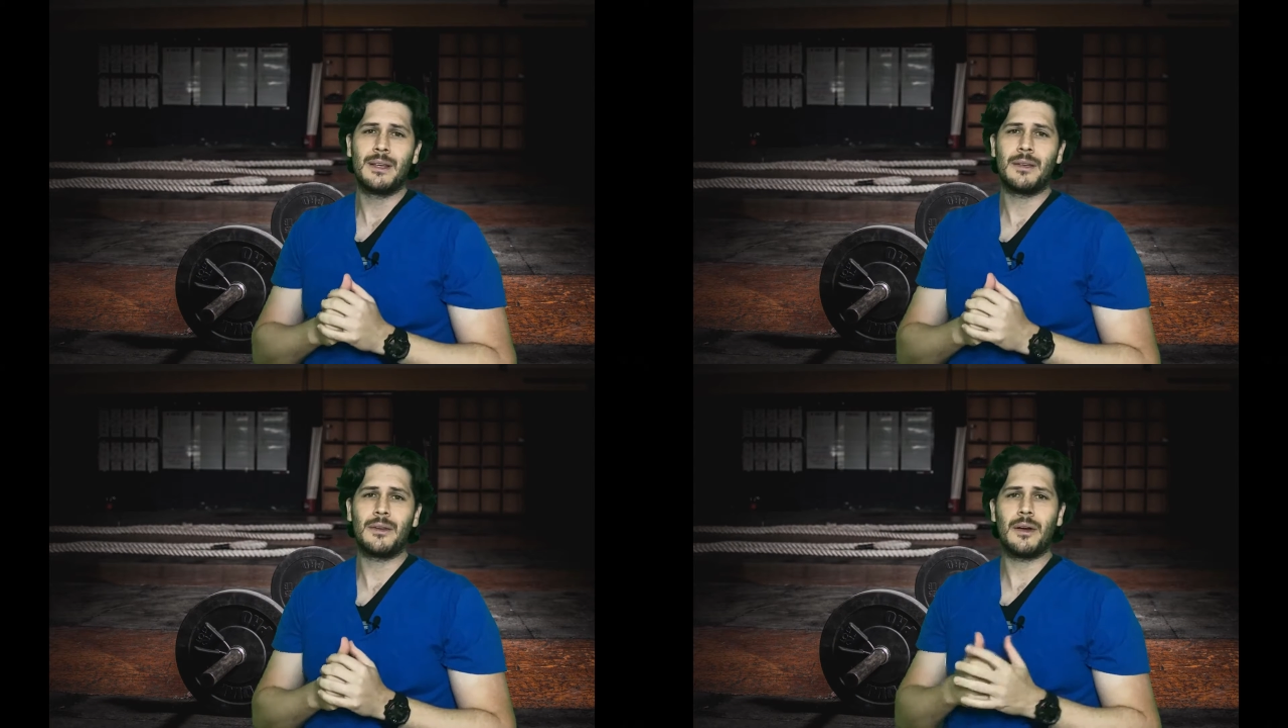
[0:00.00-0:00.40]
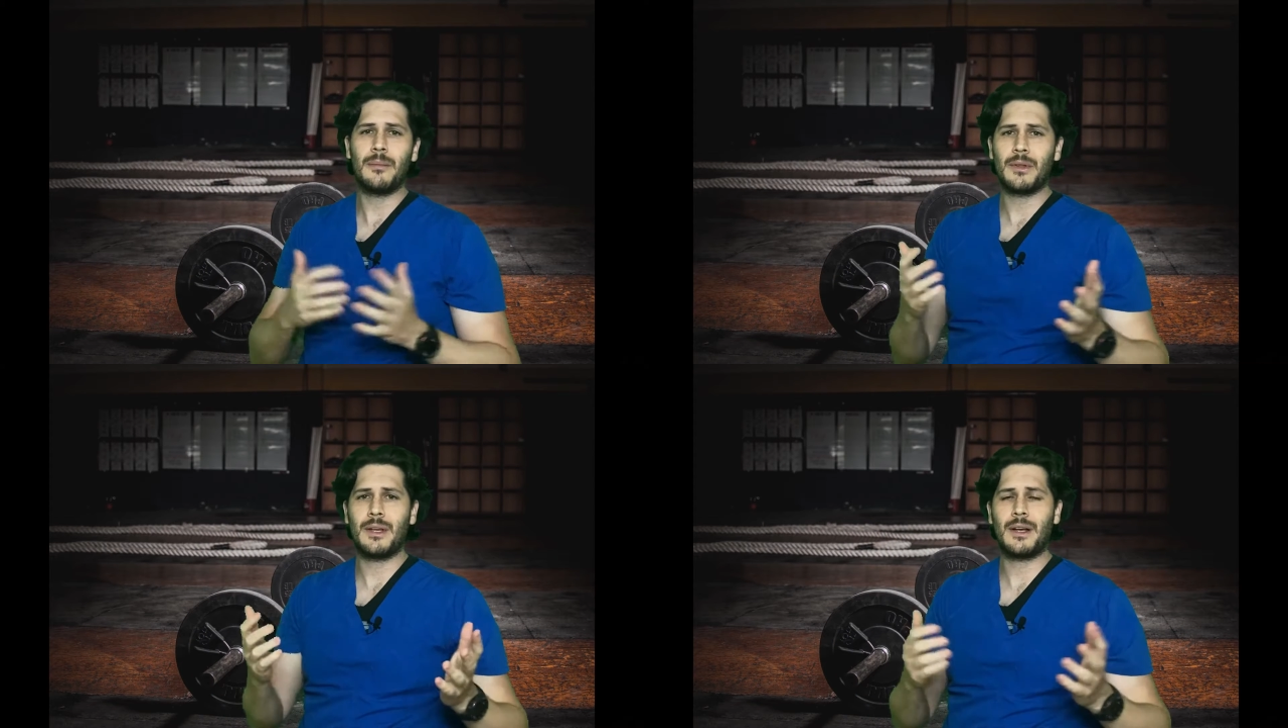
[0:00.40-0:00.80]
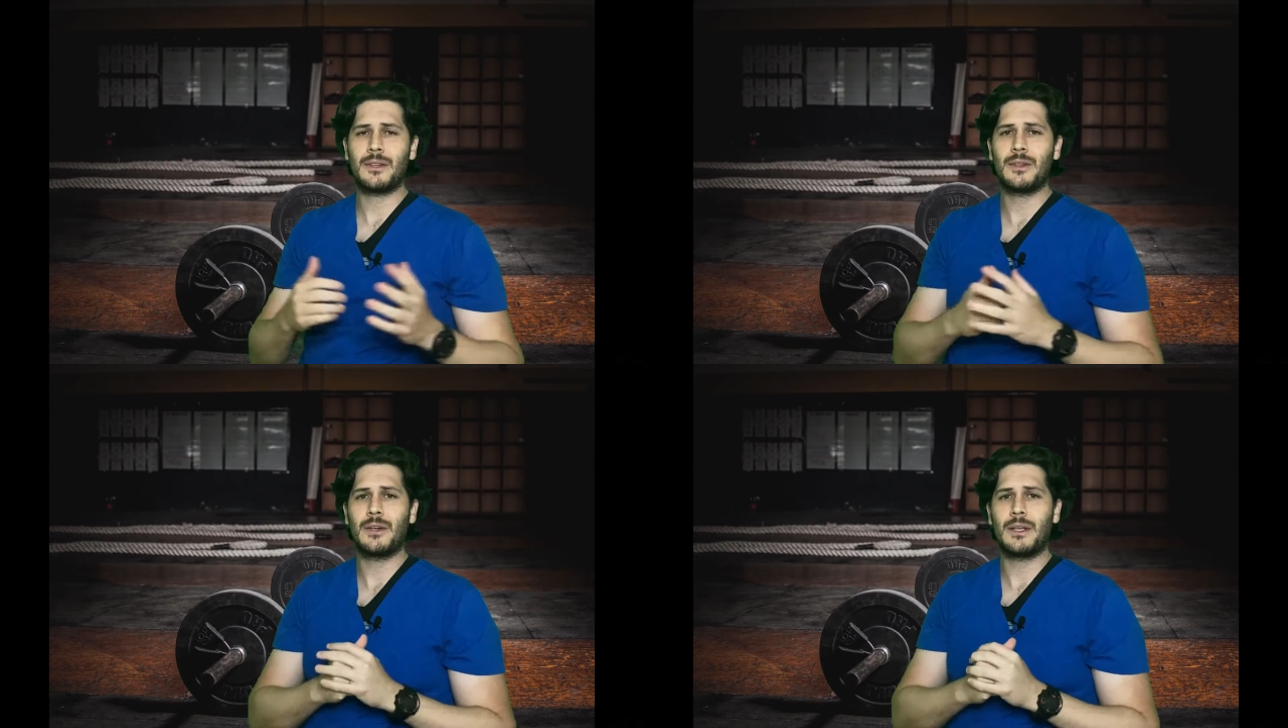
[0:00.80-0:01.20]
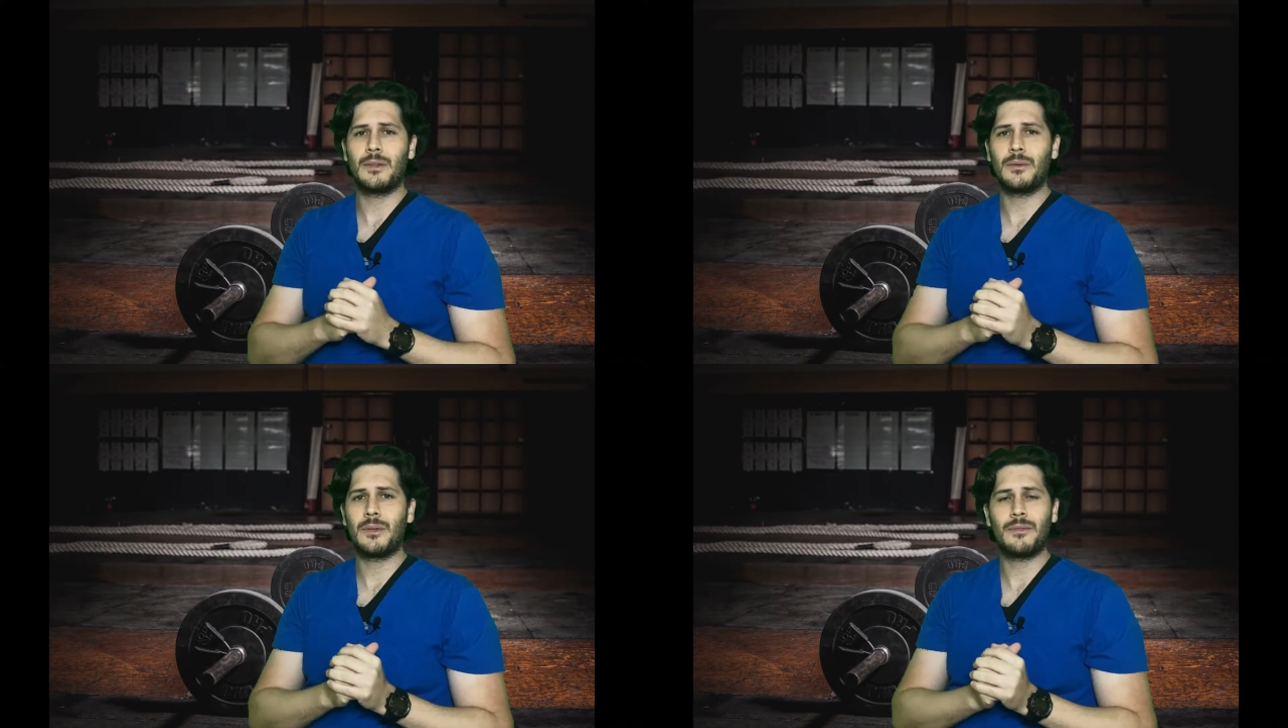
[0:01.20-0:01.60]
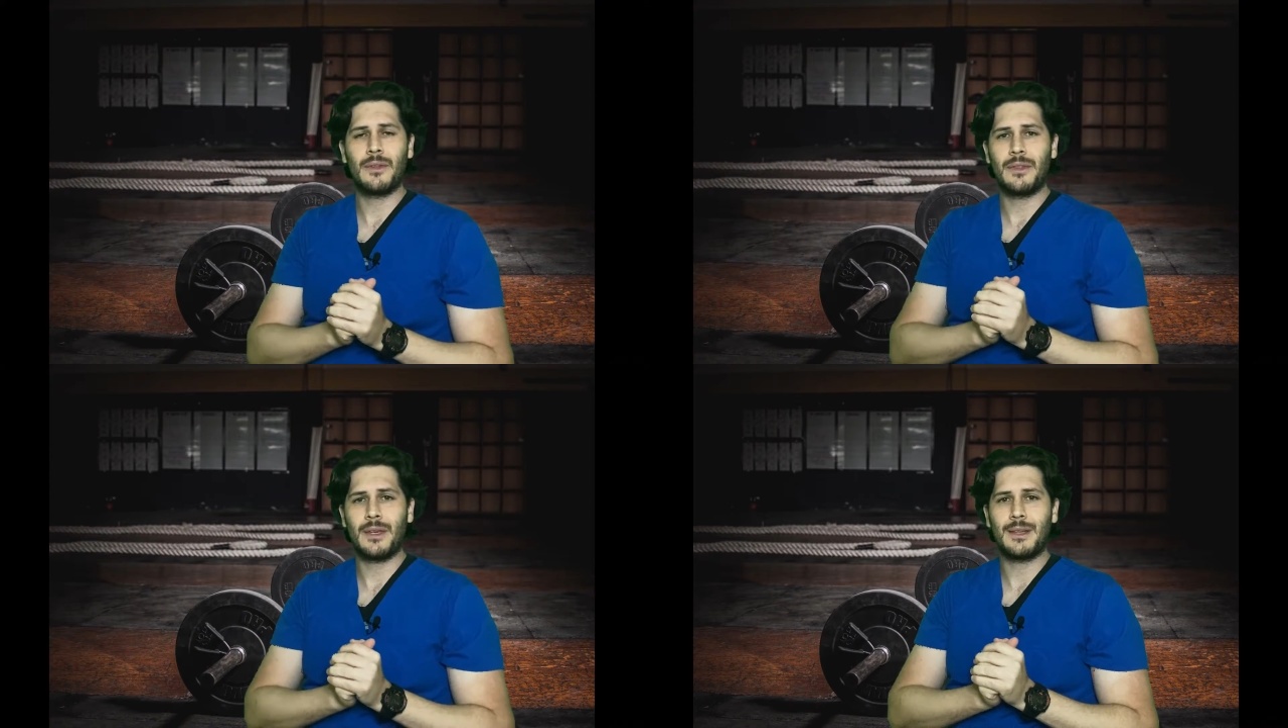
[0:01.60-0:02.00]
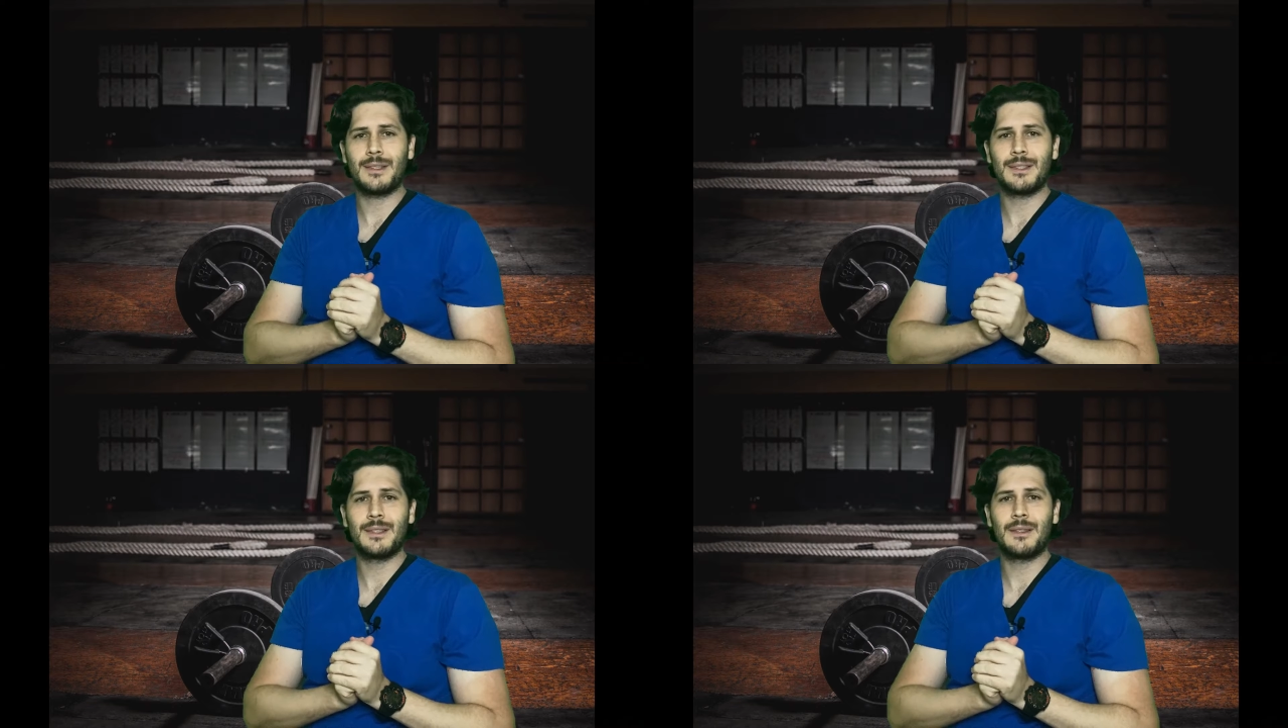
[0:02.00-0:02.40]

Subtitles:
You know, I'm a doctor. I do different things,